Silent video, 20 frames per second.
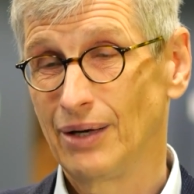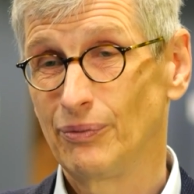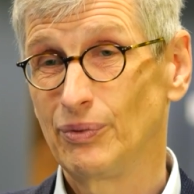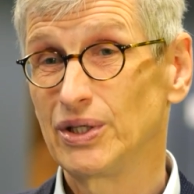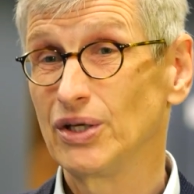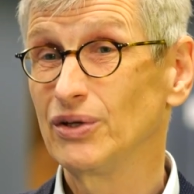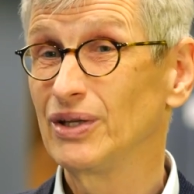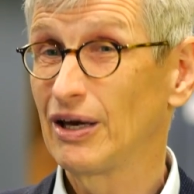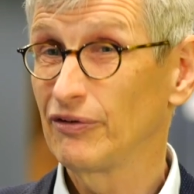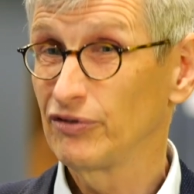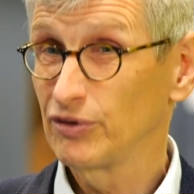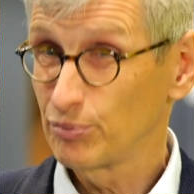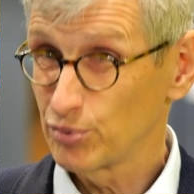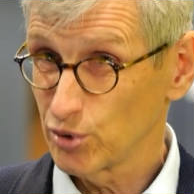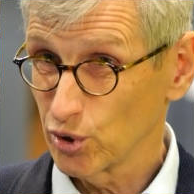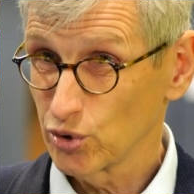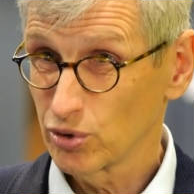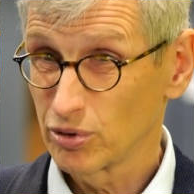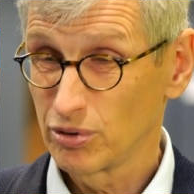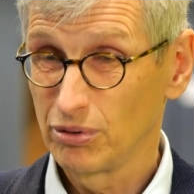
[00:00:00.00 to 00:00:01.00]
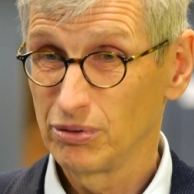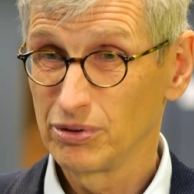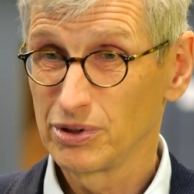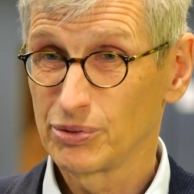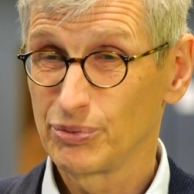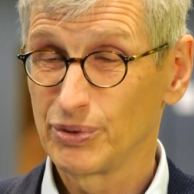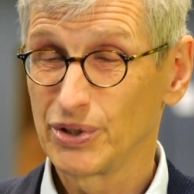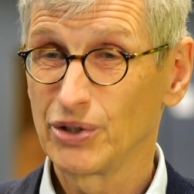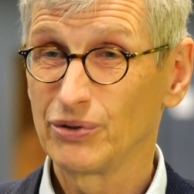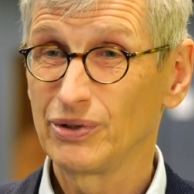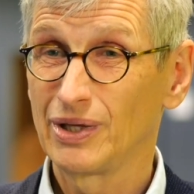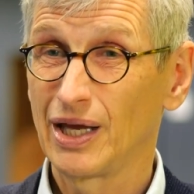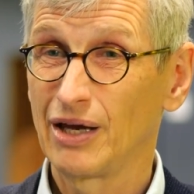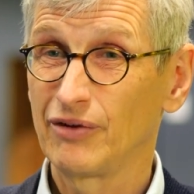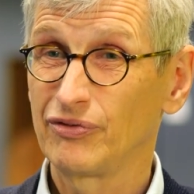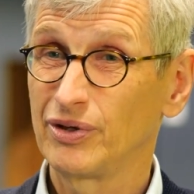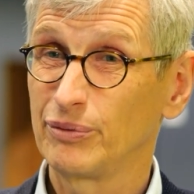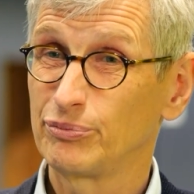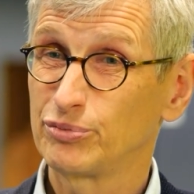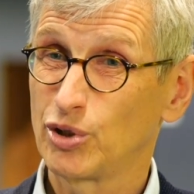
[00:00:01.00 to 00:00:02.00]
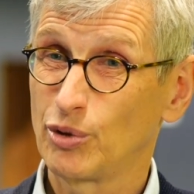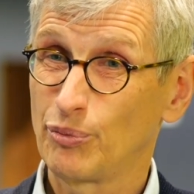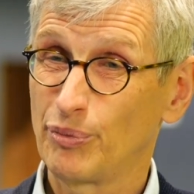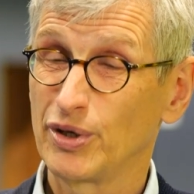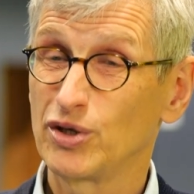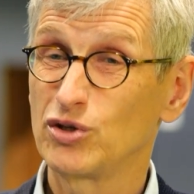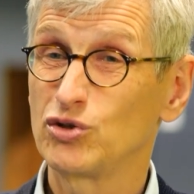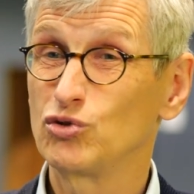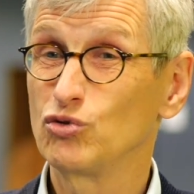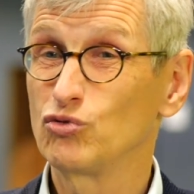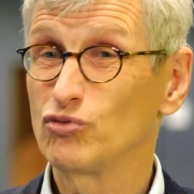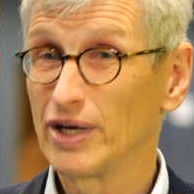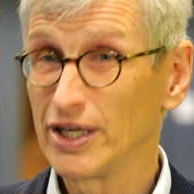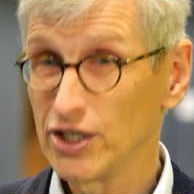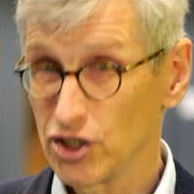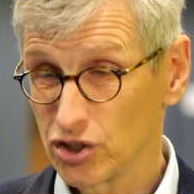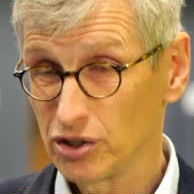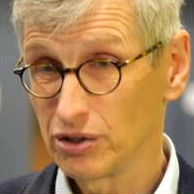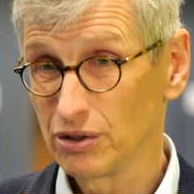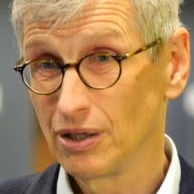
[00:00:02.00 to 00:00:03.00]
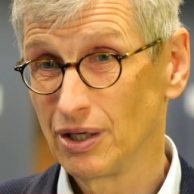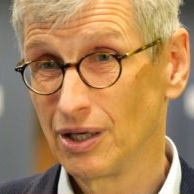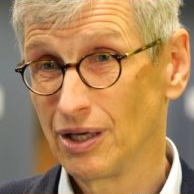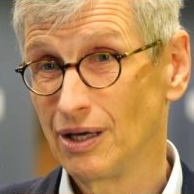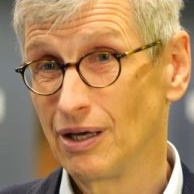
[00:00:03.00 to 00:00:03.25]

We don't have the protocols. We don't have the appropriate duration.